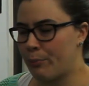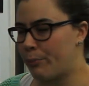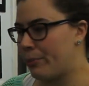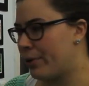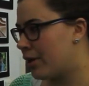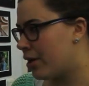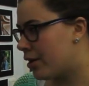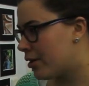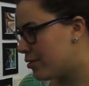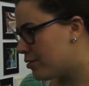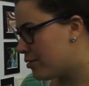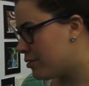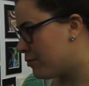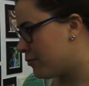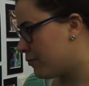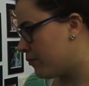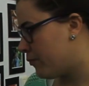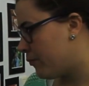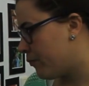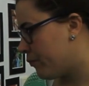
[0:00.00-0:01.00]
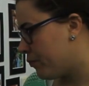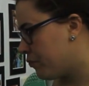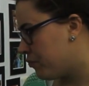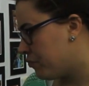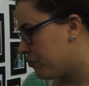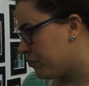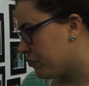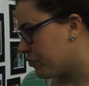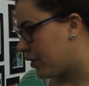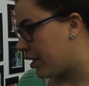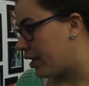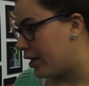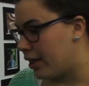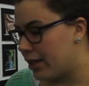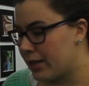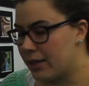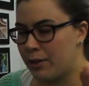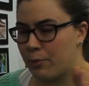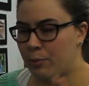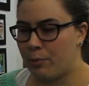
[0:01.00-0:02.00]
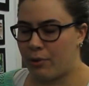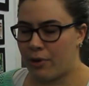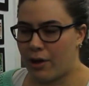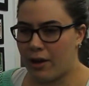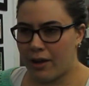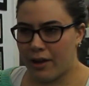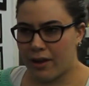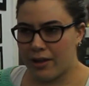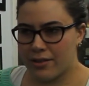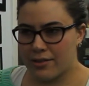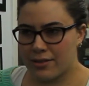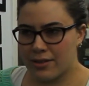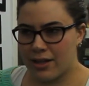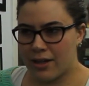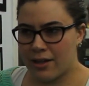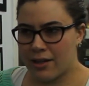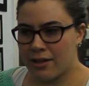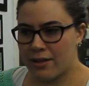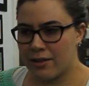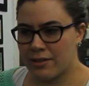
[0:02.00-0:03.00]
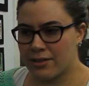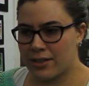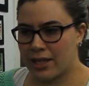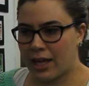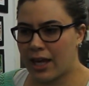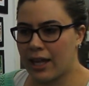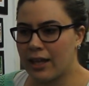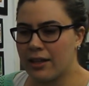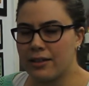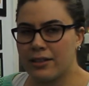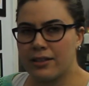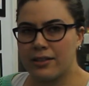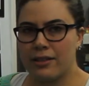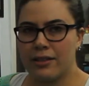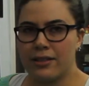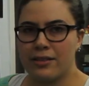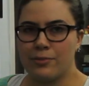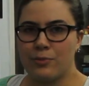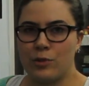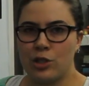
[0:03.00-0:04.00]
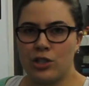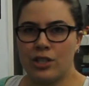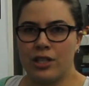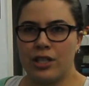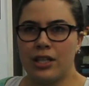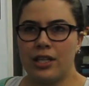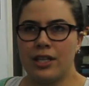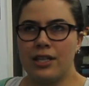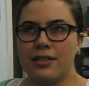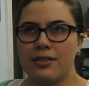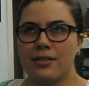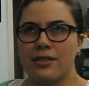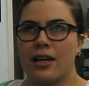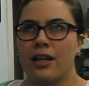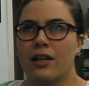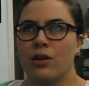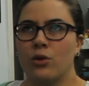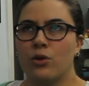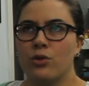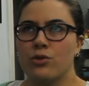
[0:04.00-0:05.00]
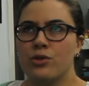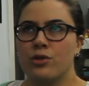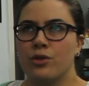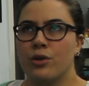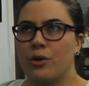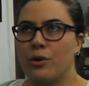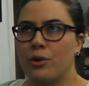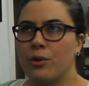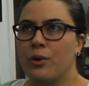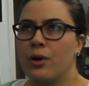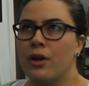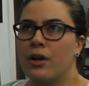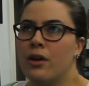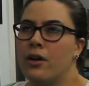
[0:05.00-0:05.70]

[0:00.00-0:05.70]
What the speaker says: but in the price scale that this machine is, and also